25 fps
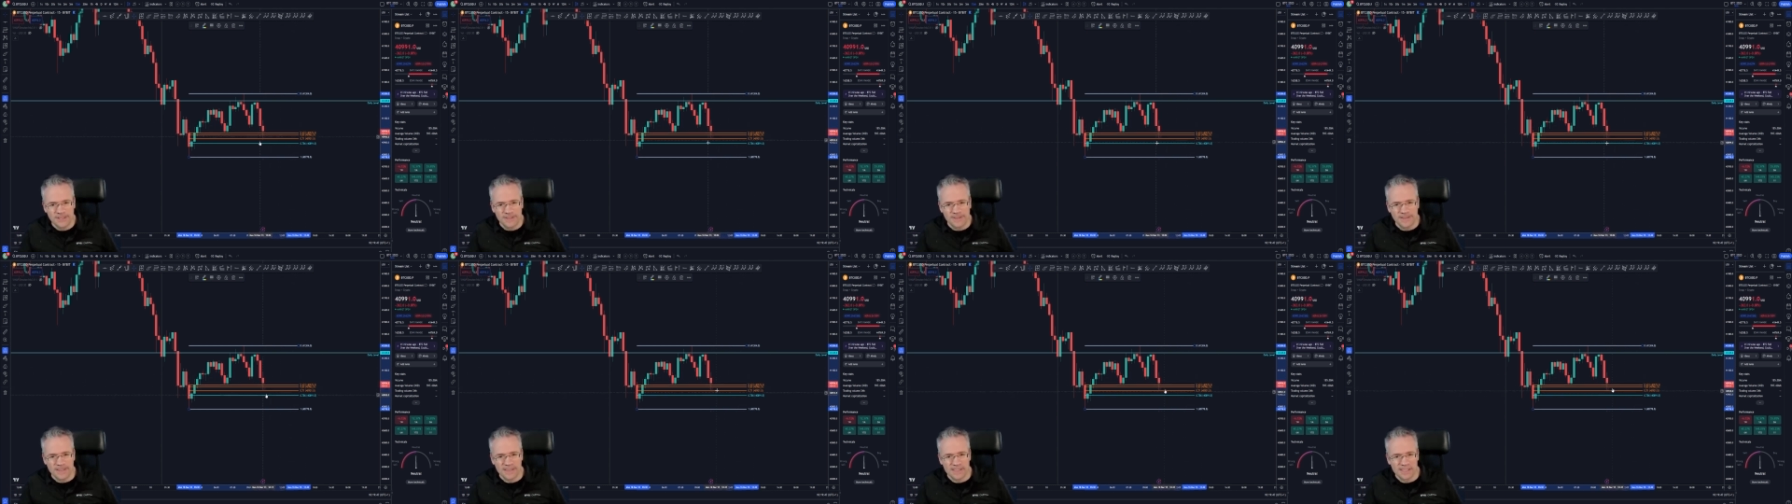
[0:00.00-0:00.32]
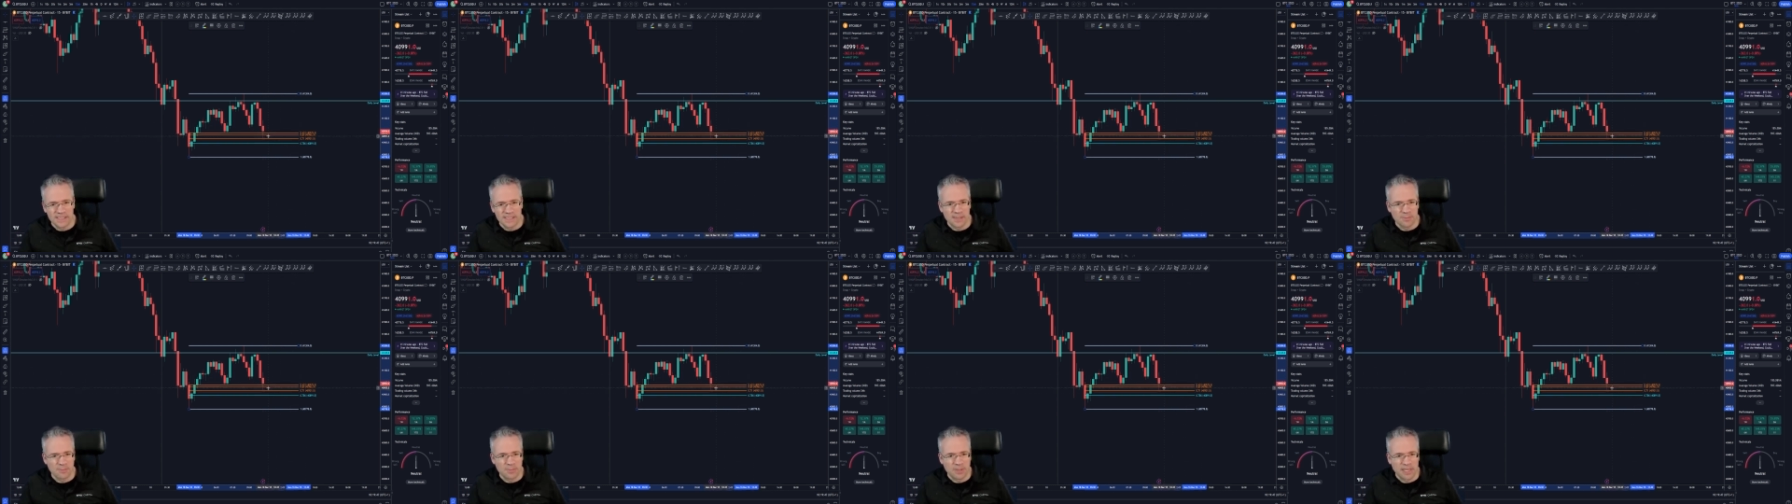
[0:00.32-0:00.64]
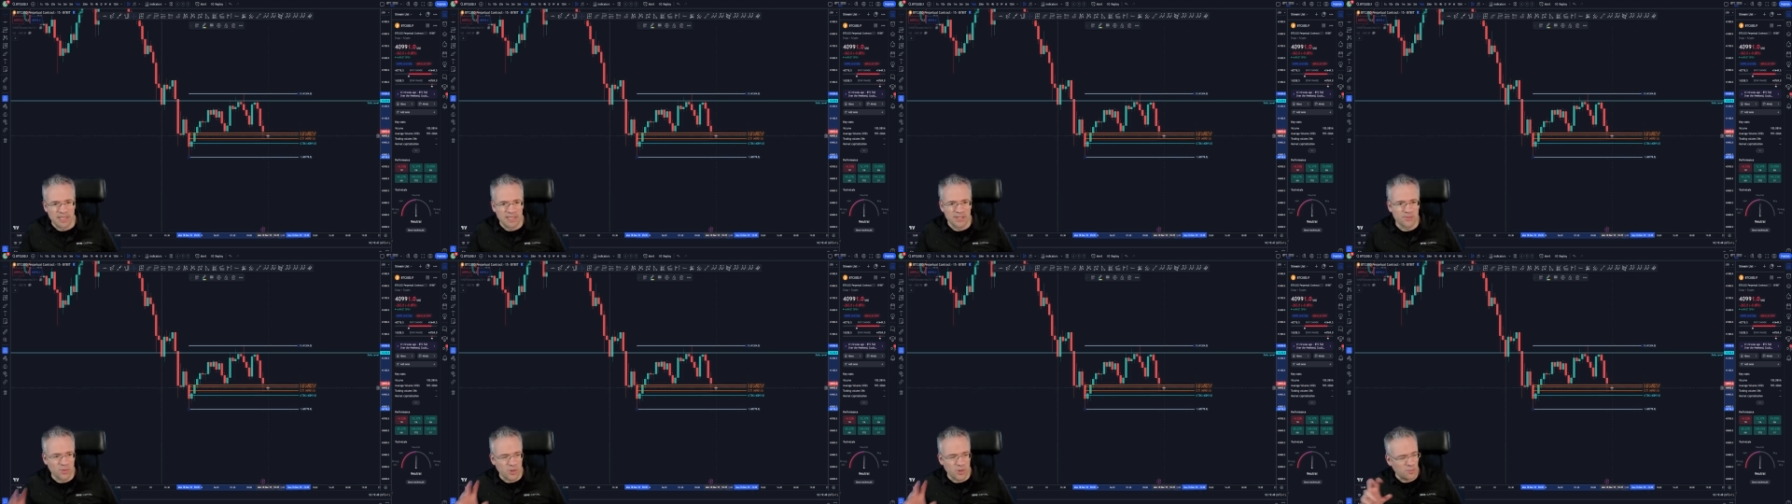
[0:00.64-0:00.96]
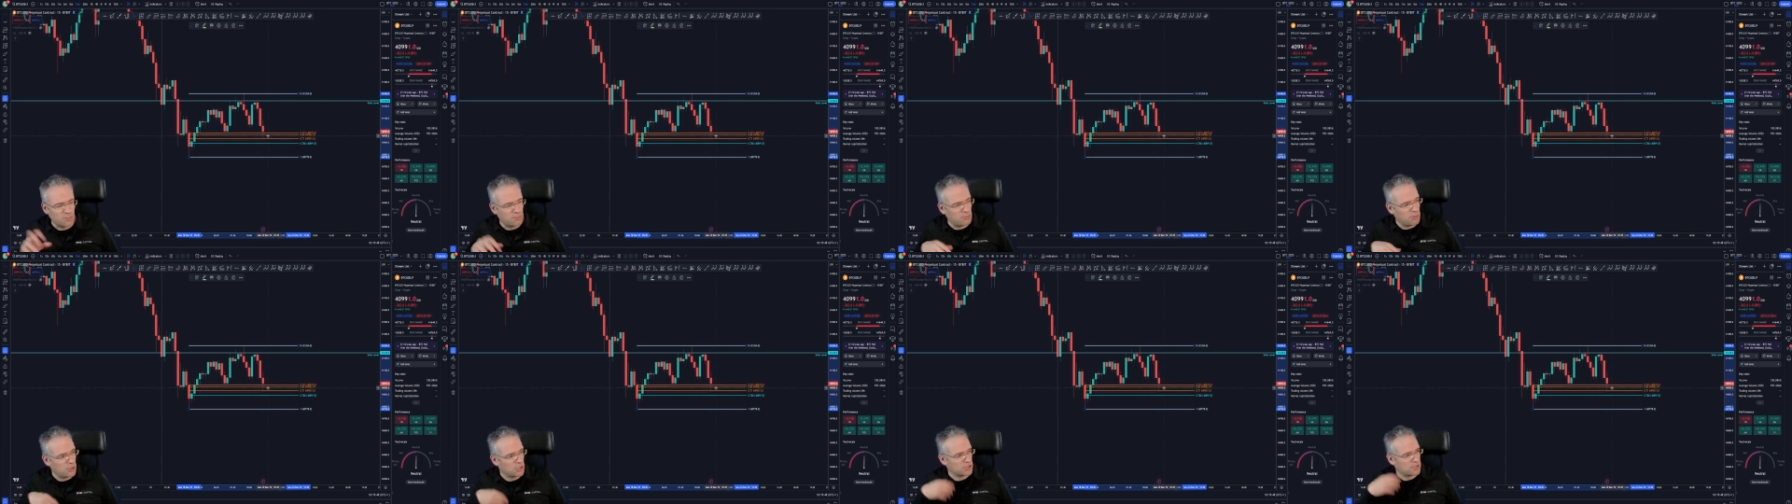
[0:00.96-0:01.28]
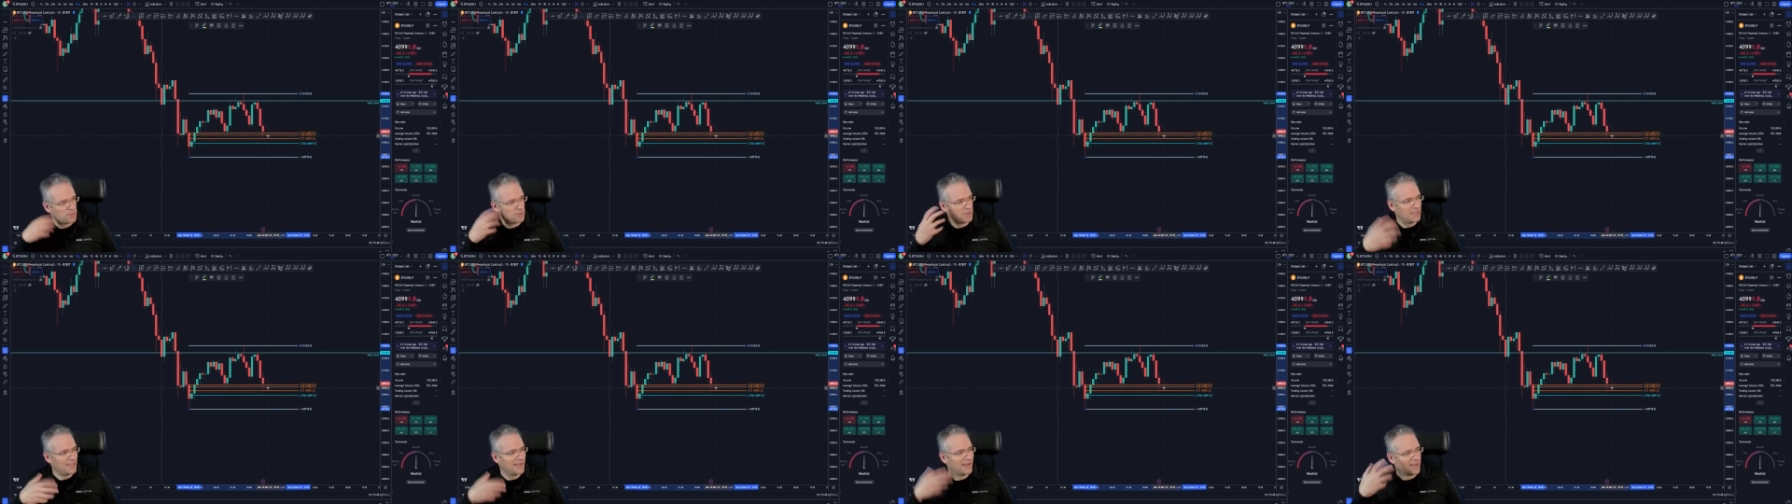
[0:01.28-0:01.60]
This is a place where
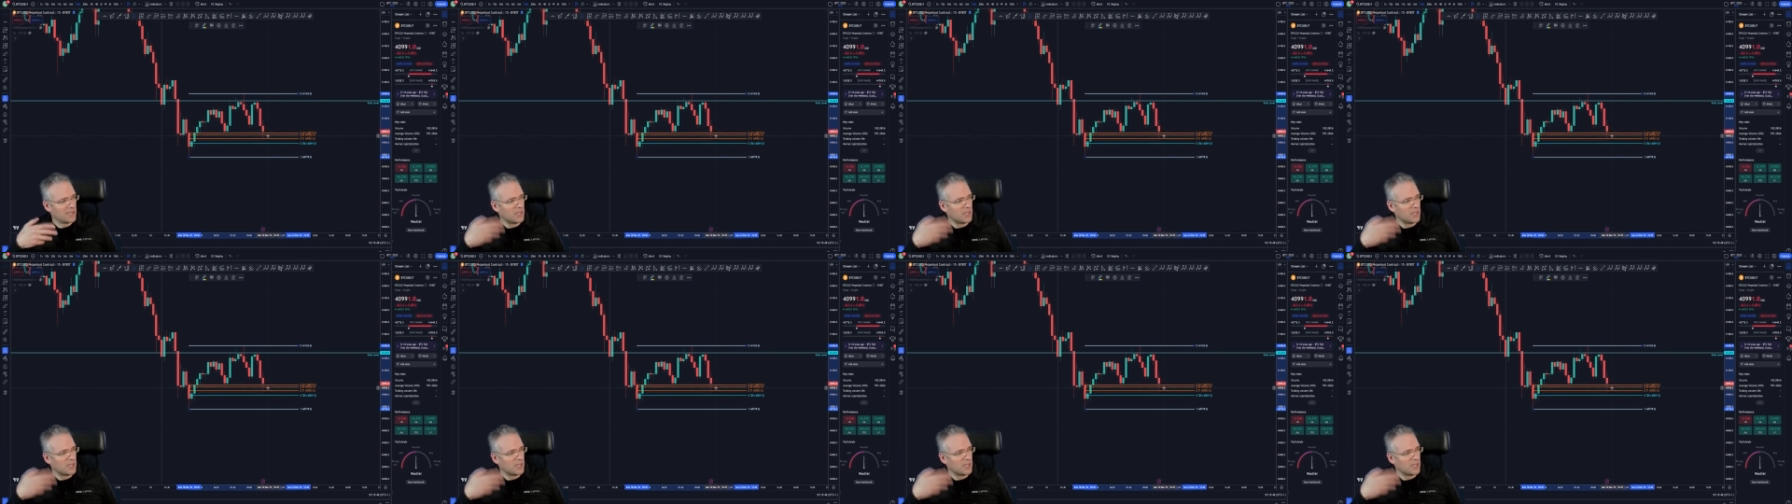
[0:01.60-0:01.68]
possibly a